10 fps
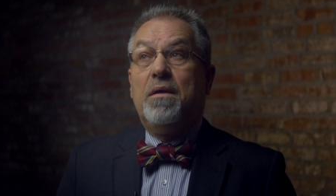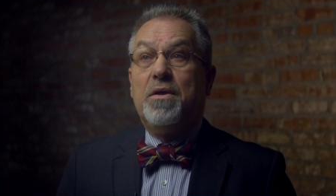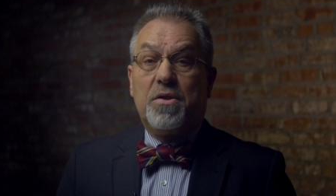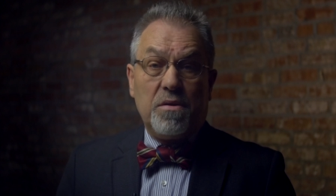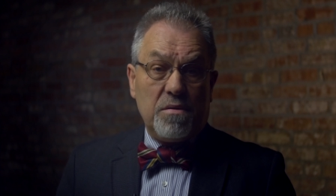
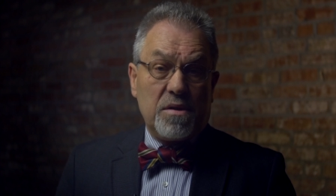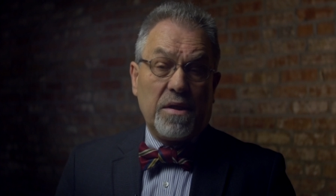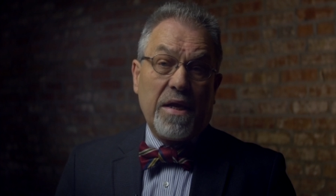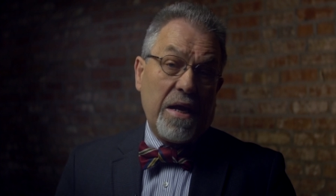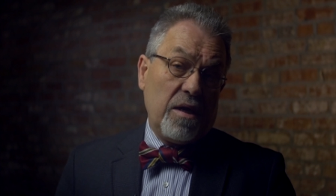issues
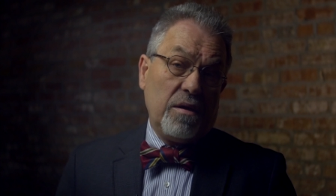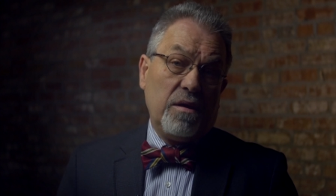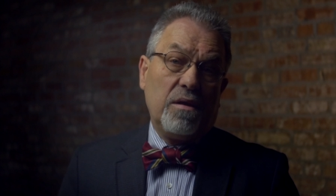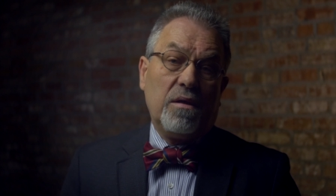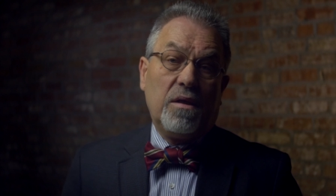at hand
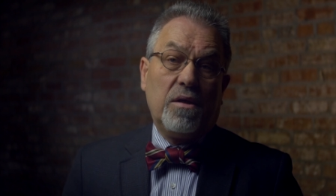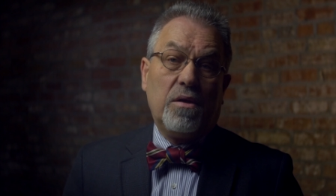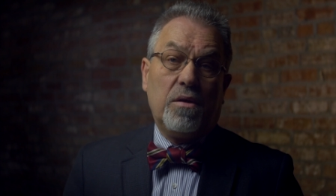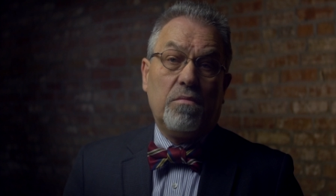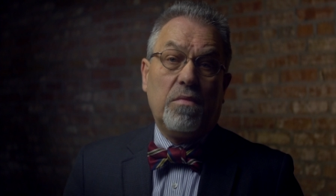
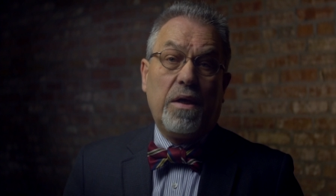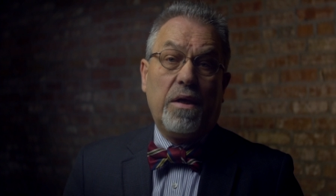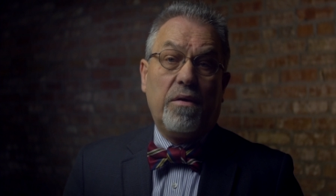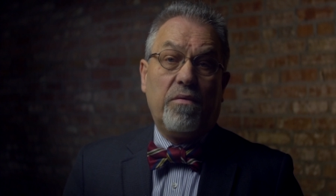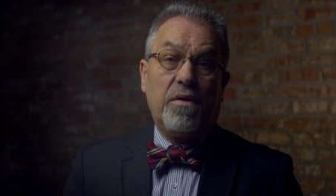um,
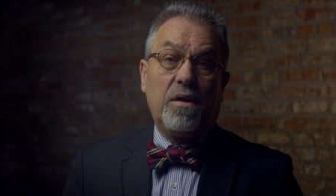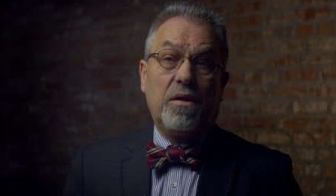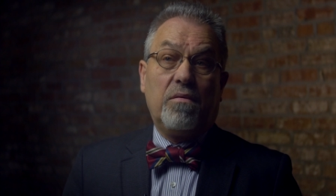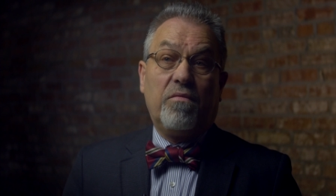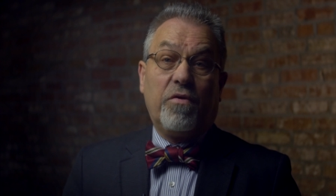and
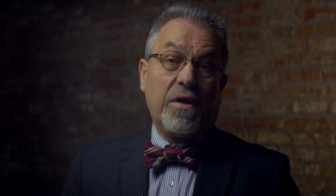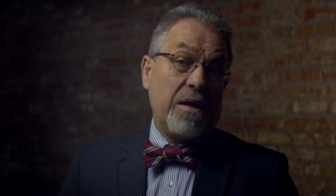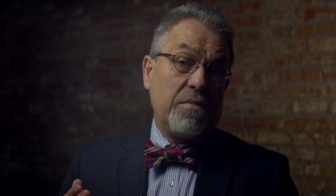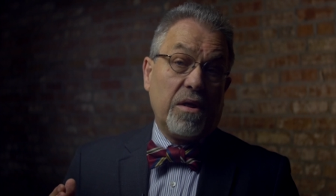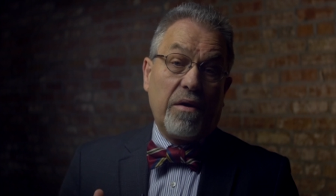the
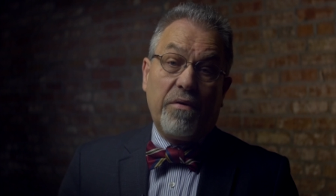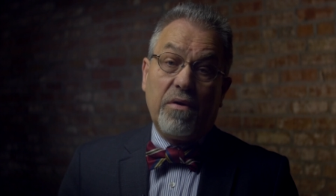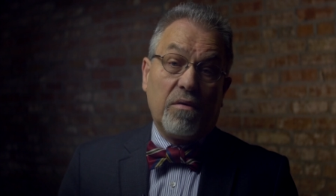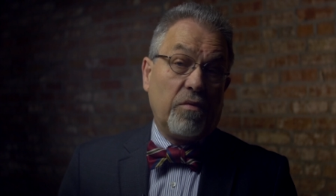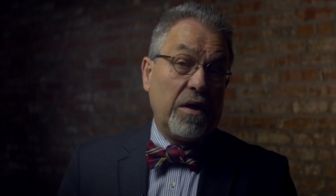vocabulary
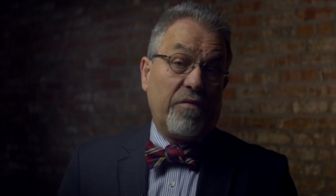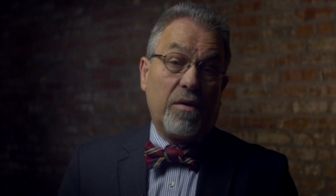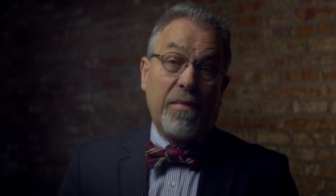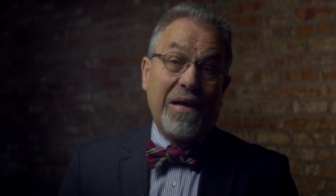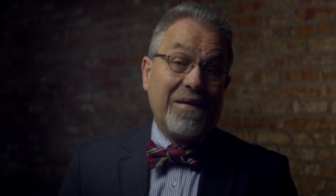or whatever
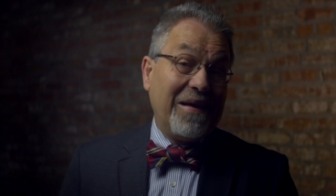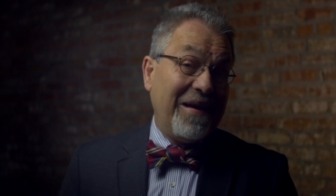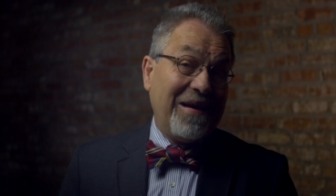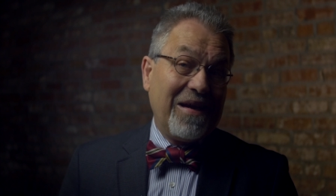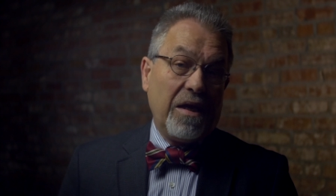it might
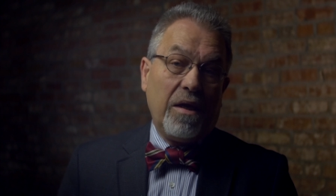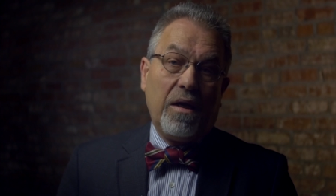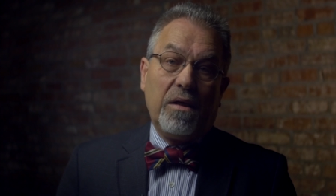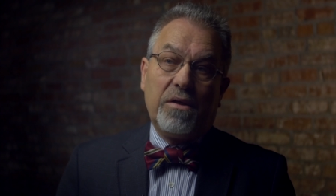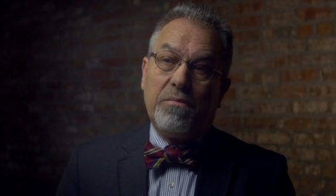take
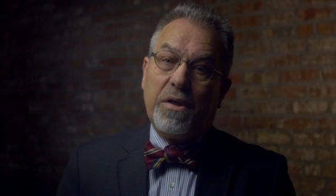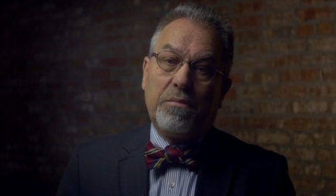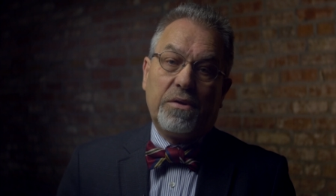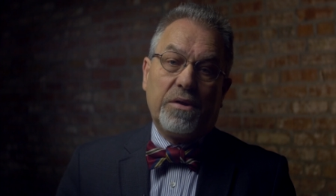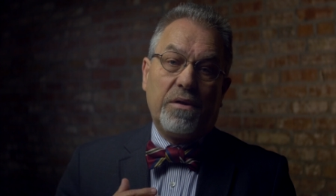to be
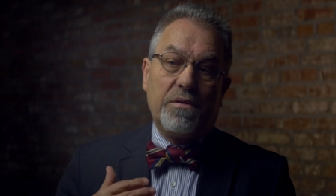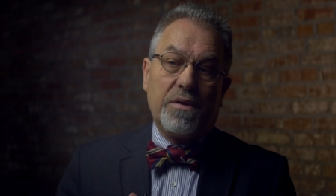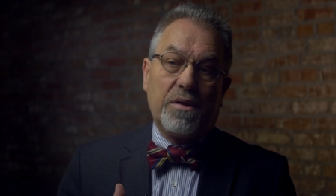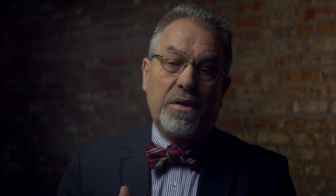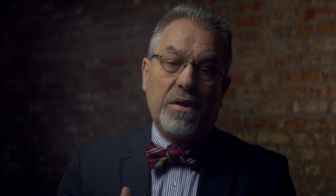able to, under,
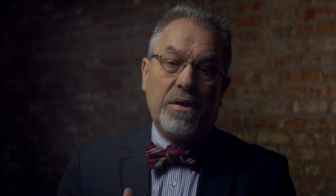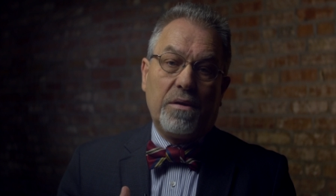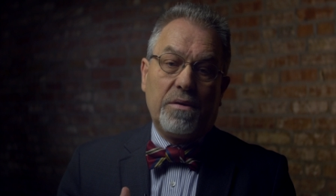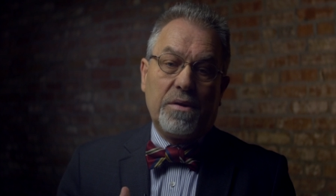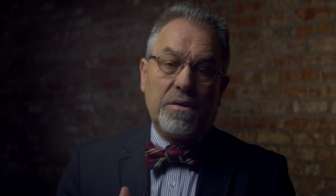uh,
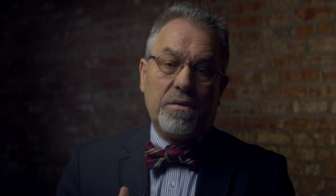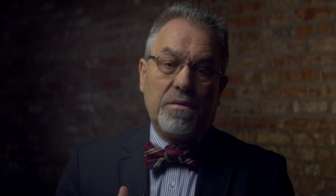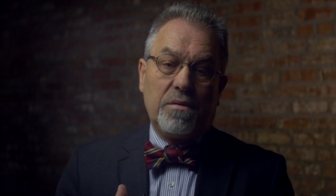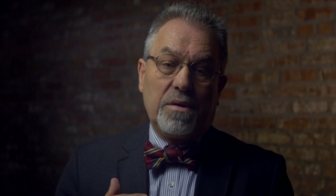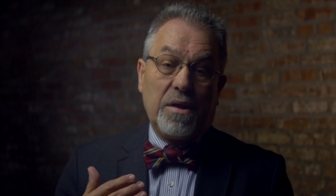to,
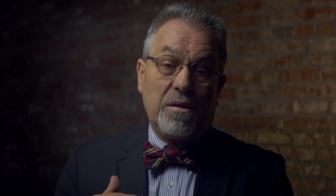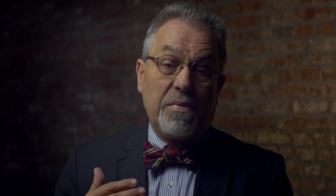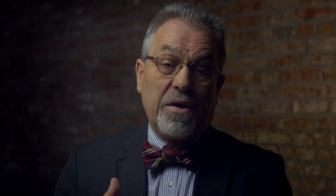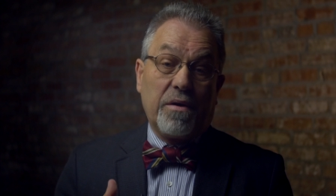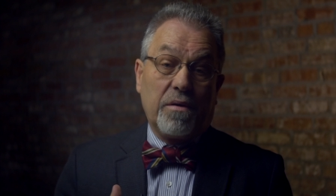to get a
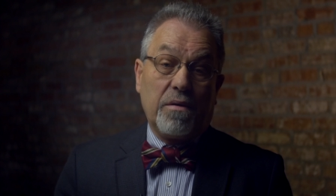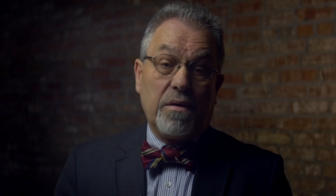better